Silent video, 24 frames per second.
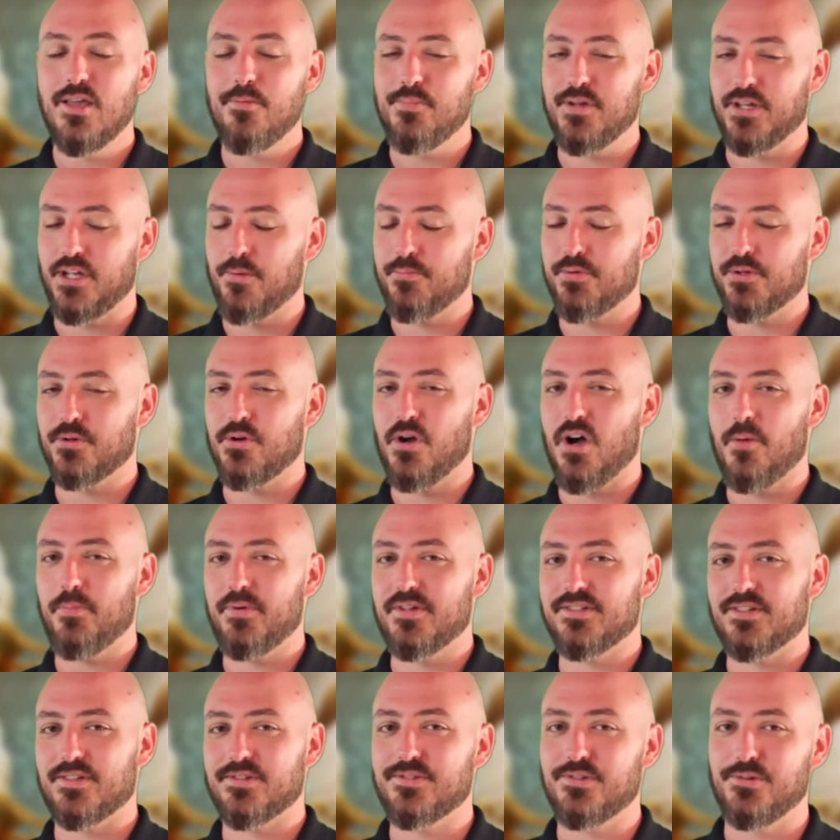Pick up your
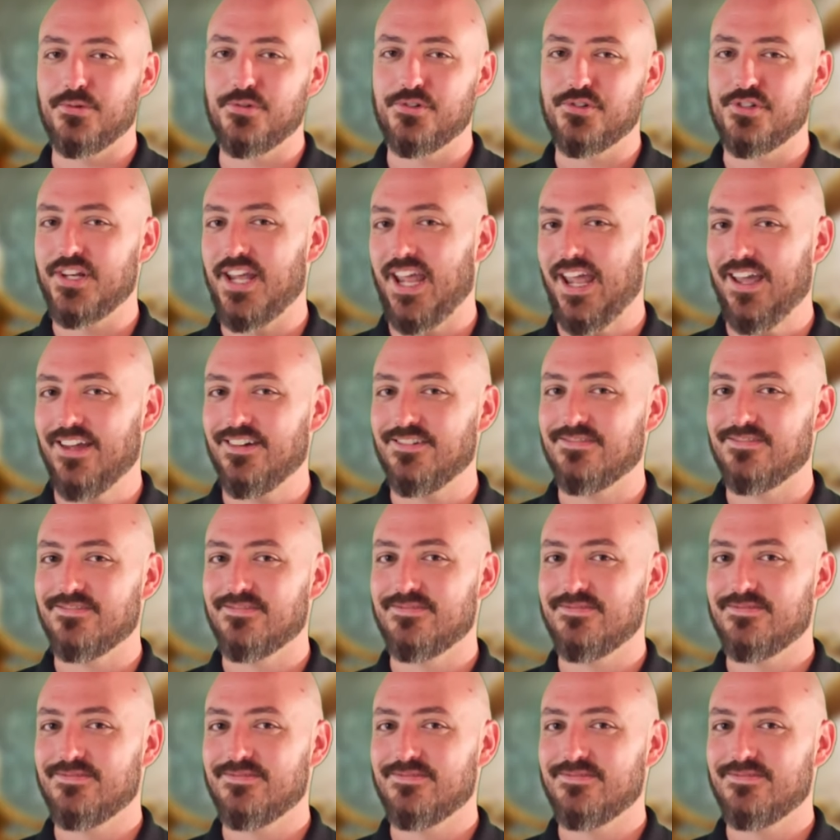copies as soon as you can.